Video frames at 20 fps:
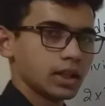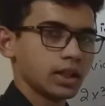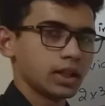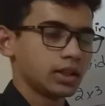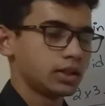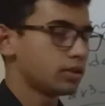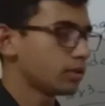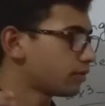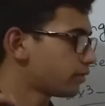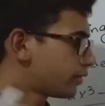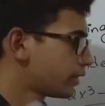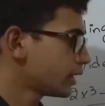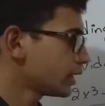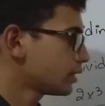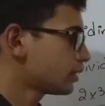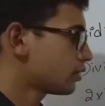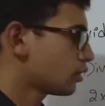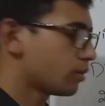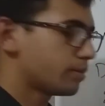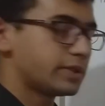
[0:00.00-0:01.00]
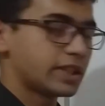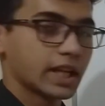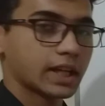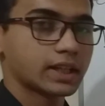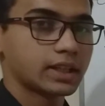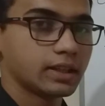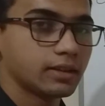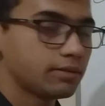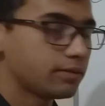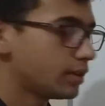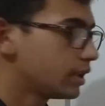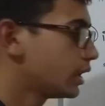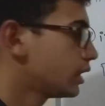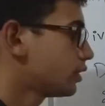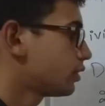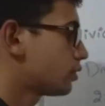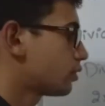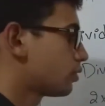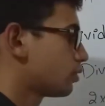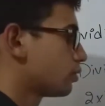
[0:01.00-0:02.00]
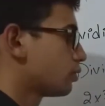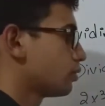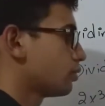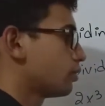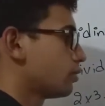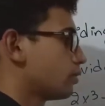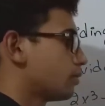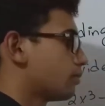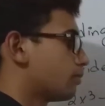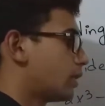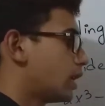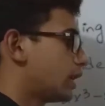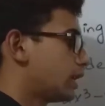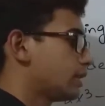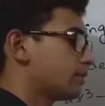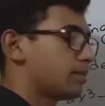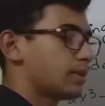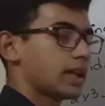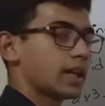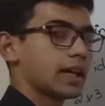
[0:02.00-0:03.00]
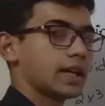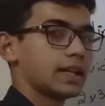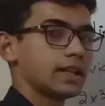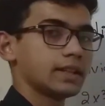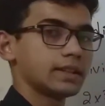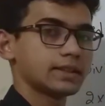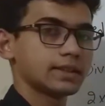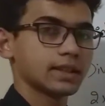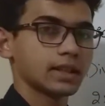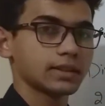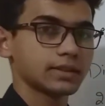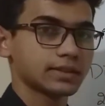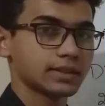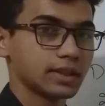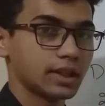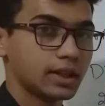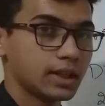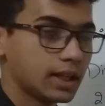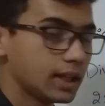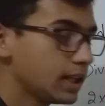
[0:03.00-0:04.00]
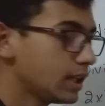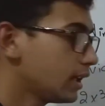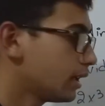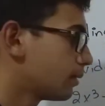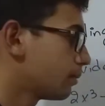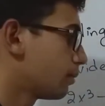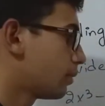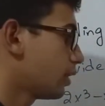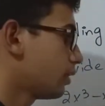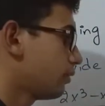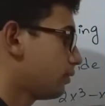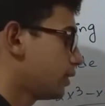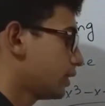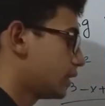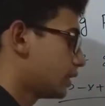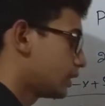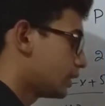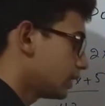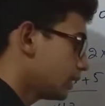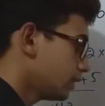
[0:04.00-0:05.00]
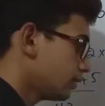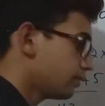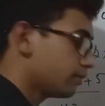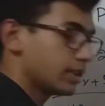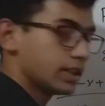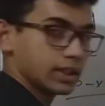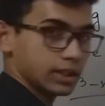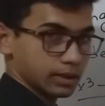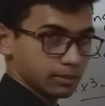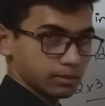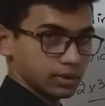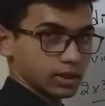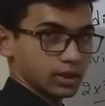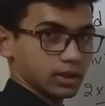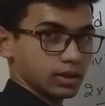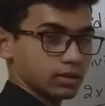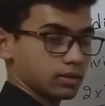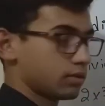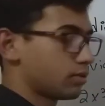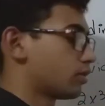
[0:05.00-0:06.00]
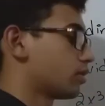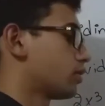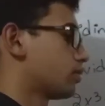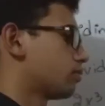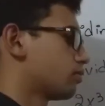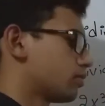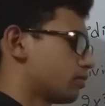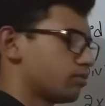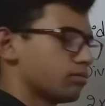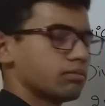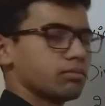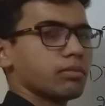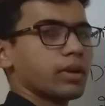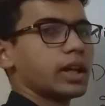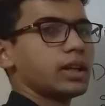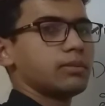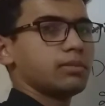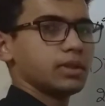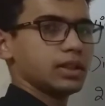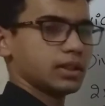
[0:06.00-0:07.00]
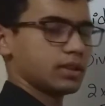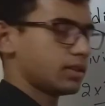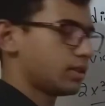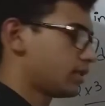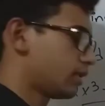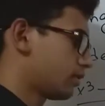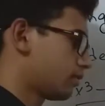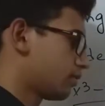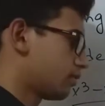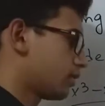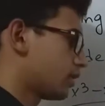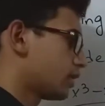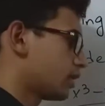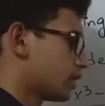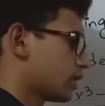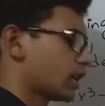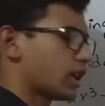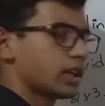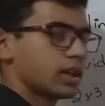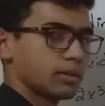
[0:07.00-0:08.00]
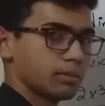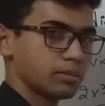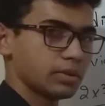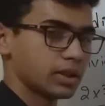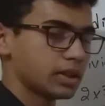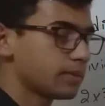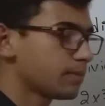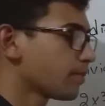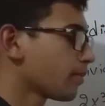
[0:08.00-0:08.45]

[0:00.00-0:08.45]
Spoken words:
Your first objective is to multiply a certain number with this variable, or might be a number,